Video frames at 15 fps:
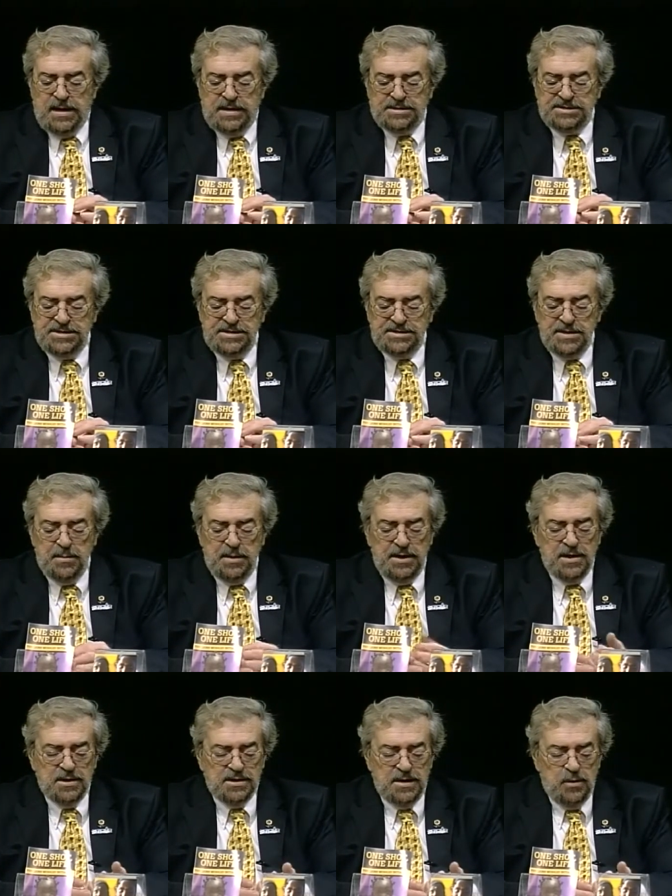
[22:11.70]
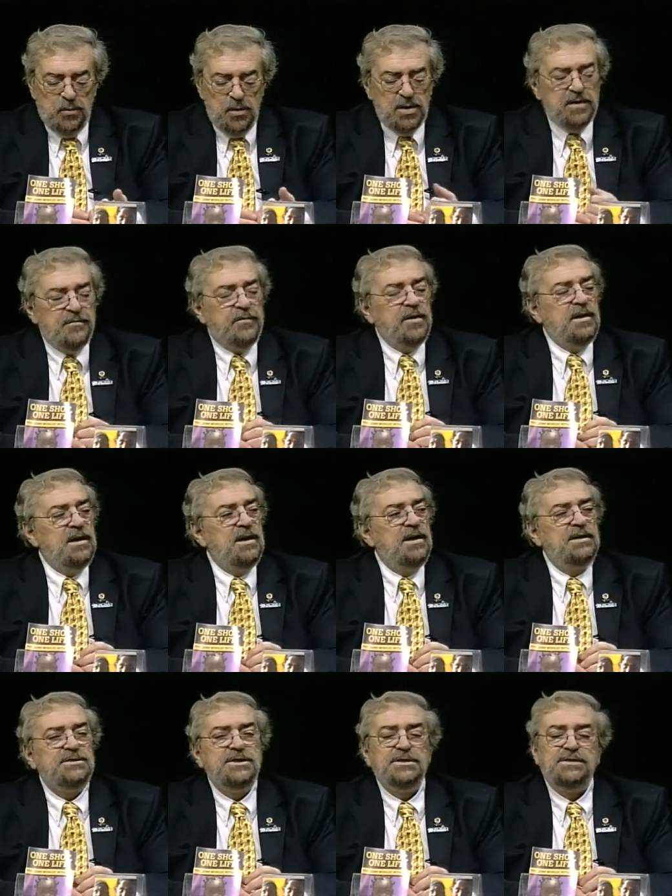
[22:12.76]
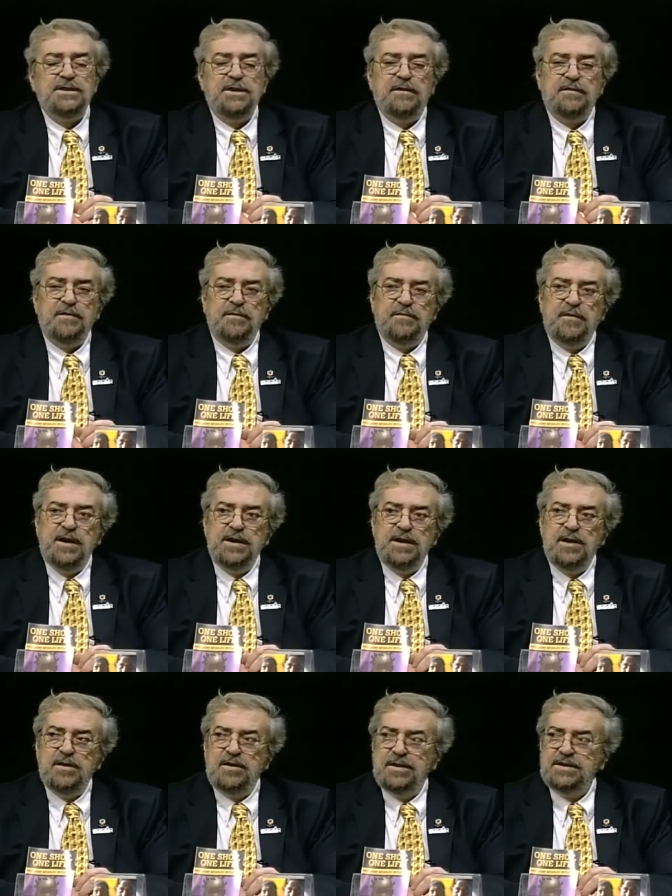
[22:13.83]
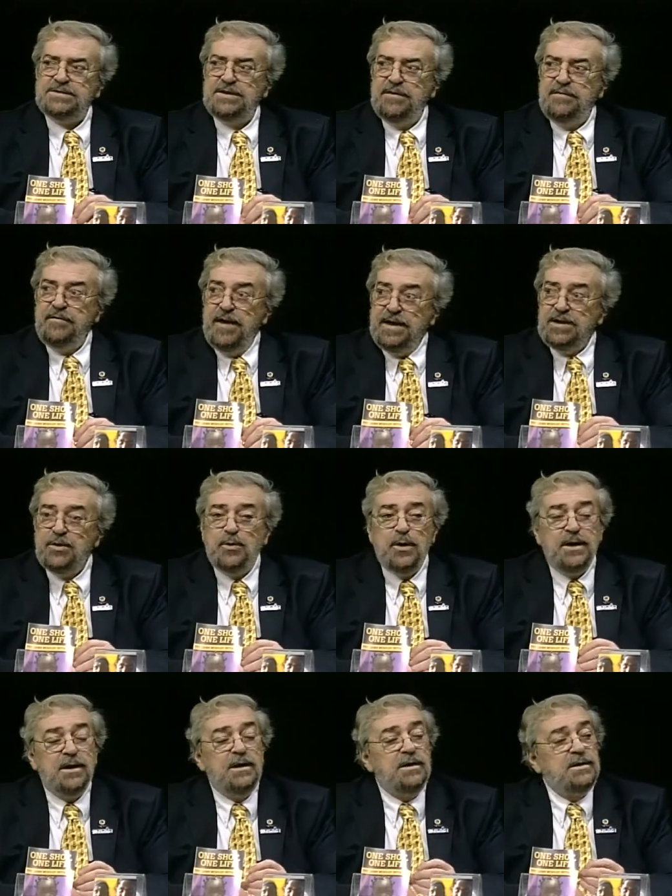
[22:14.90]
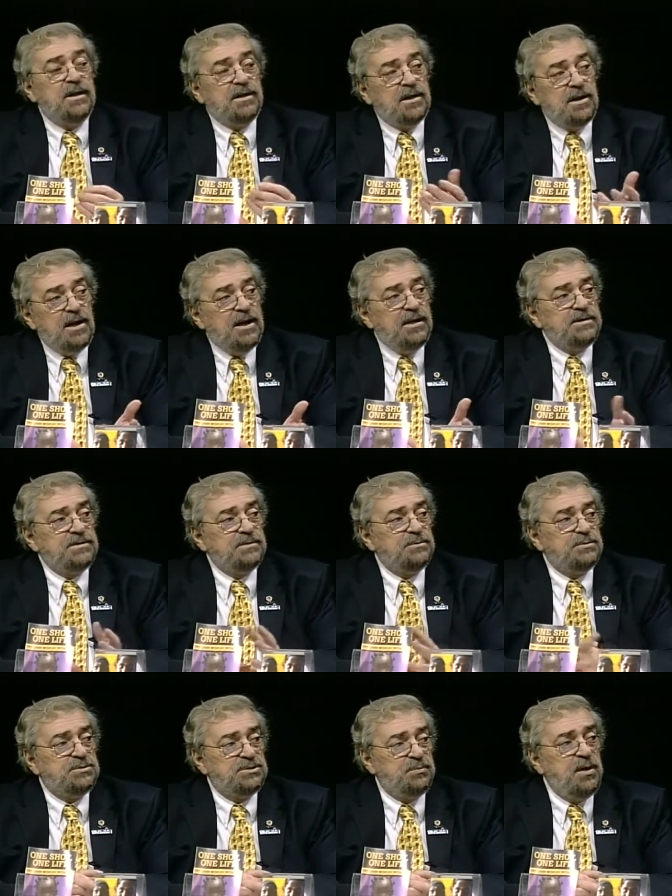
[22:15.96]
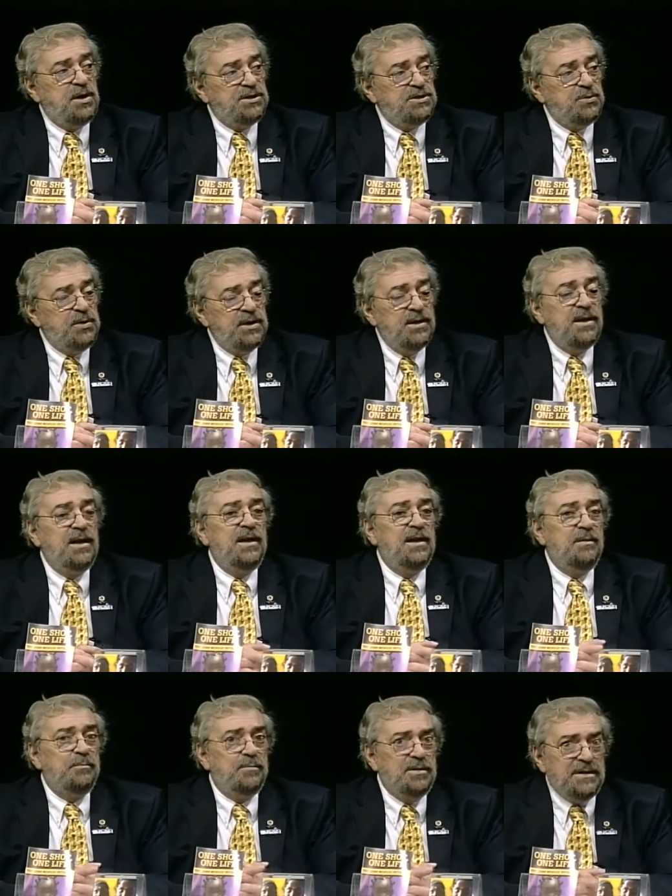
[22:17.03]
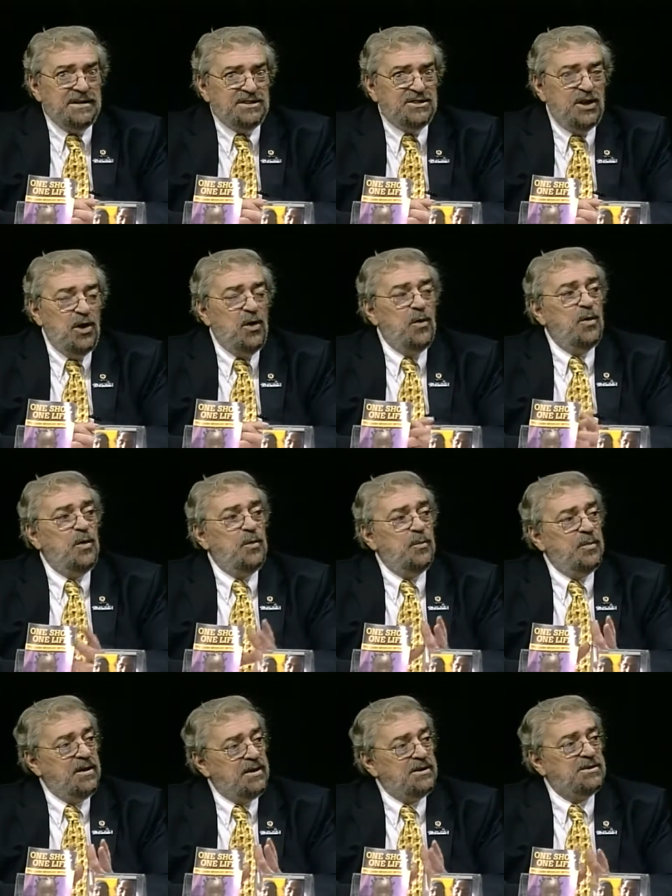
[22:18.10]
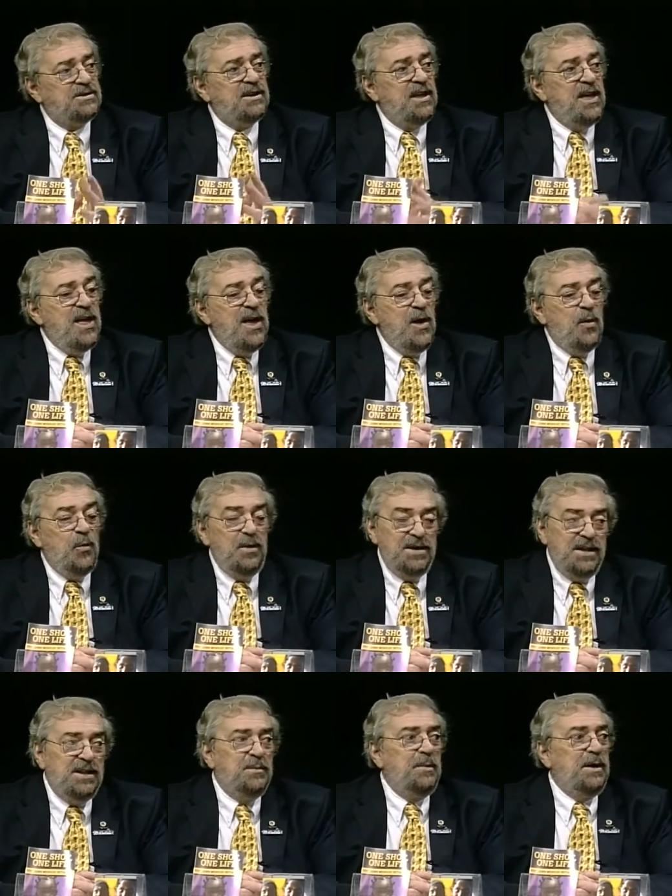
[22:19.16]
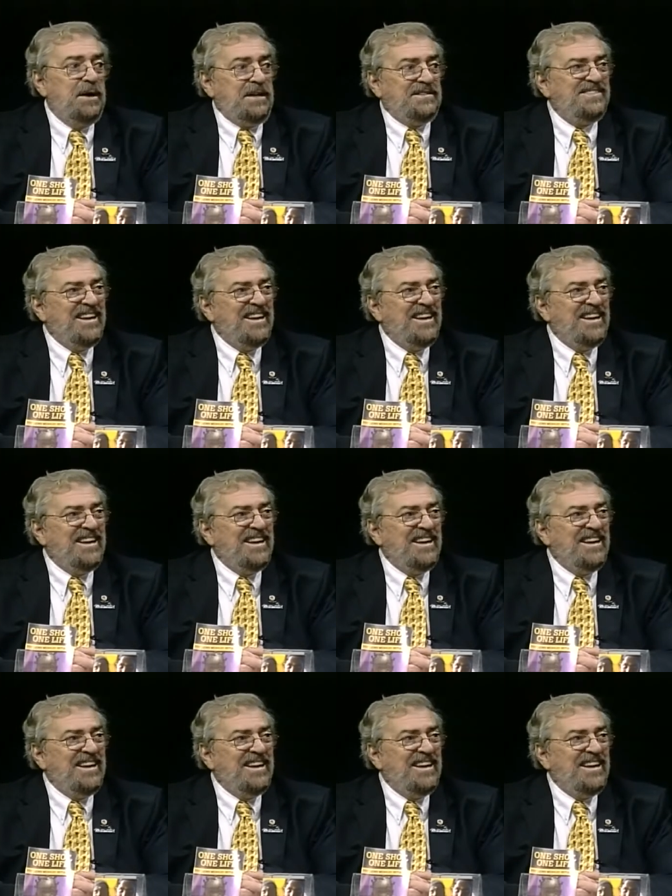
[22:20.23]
you see somebody out there working for the Lions, if you find out there's an event going on that the Lions are sponsoring, please go, because we need the money.